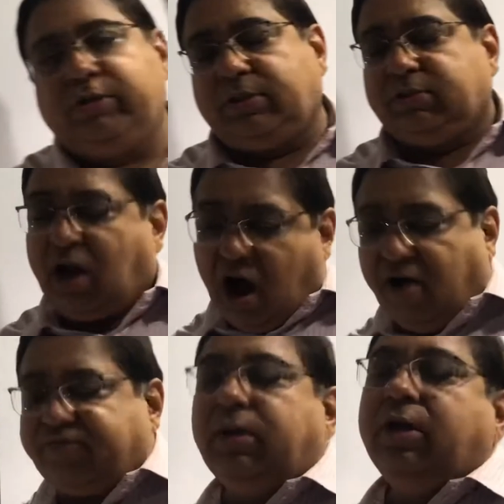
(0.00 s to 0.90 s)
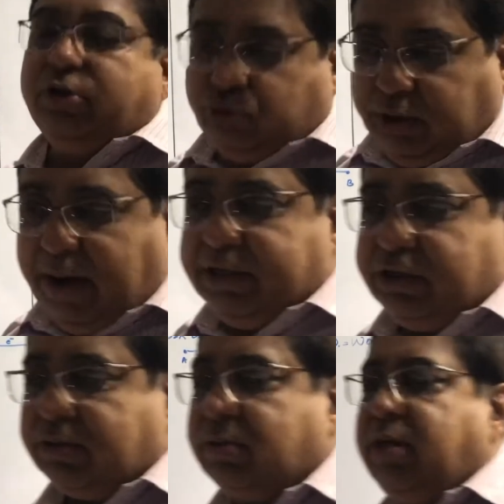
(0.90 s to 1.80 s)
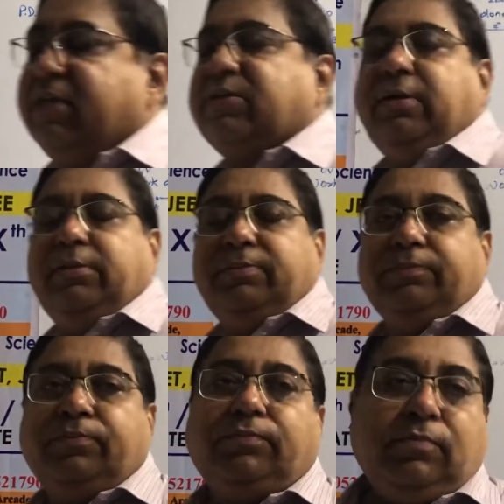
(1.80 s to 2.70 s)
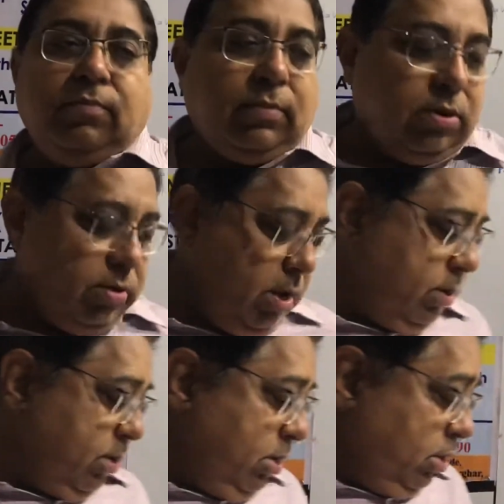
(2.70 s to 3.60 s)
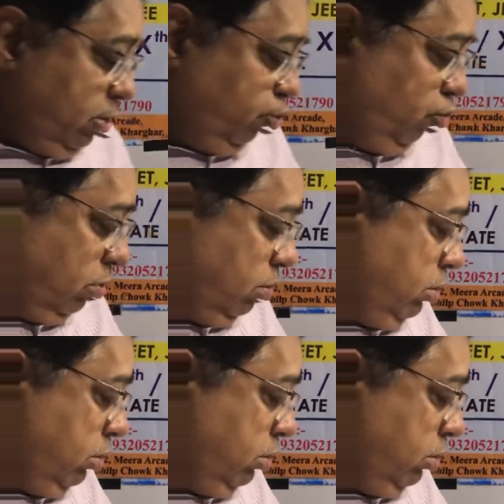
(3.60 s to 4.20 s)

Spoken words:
is half, so damage is lesser. Okay, so